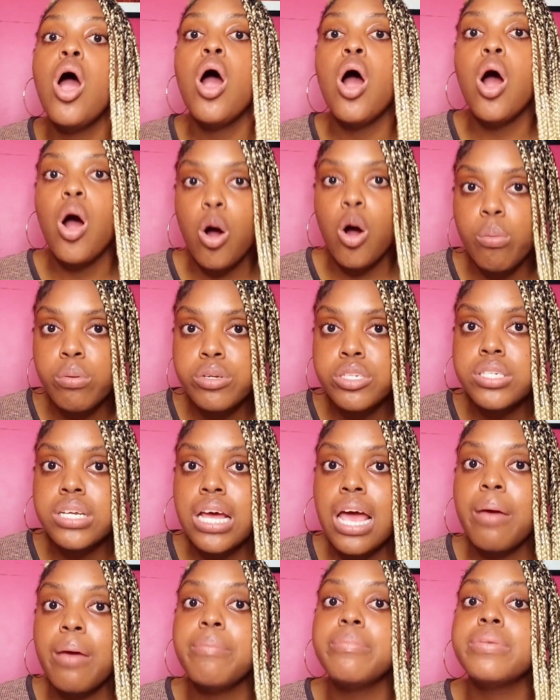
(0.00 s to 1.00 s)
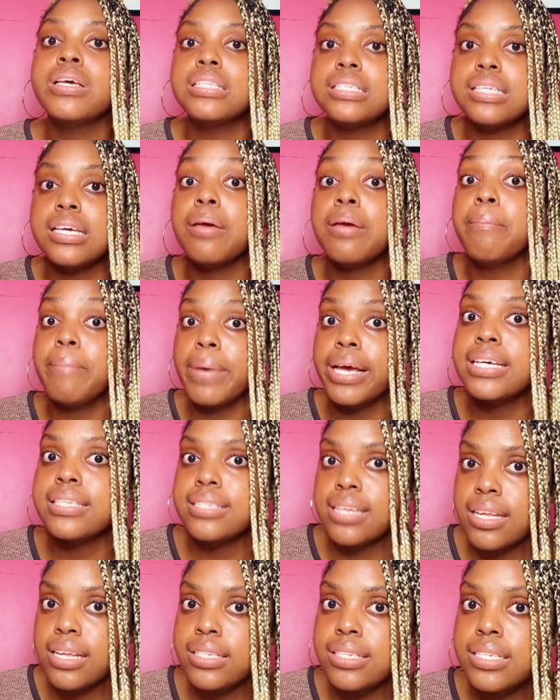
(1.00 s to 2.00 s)
how much time you think makes
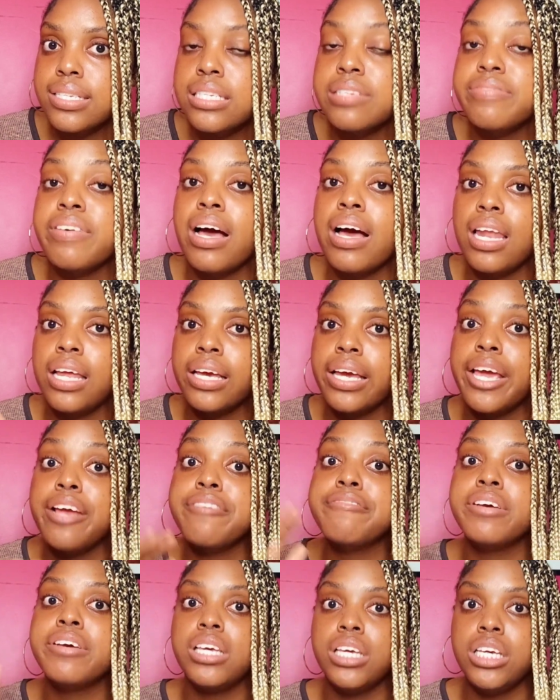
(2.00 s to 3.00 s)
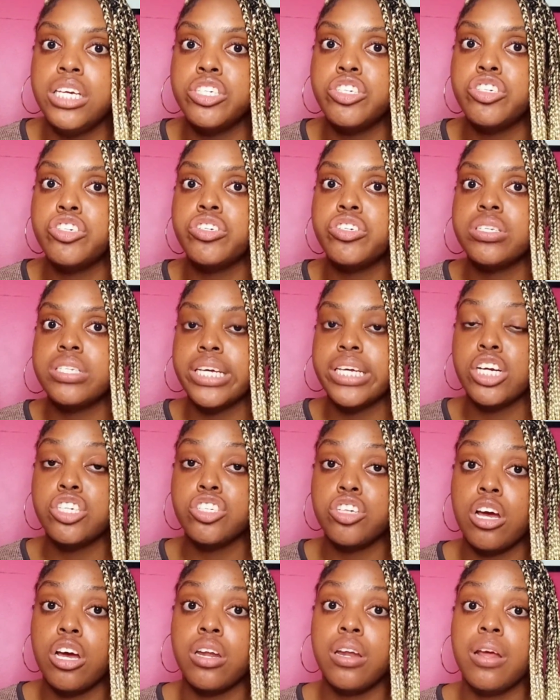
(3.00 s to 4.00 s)
sense to allocate for each section?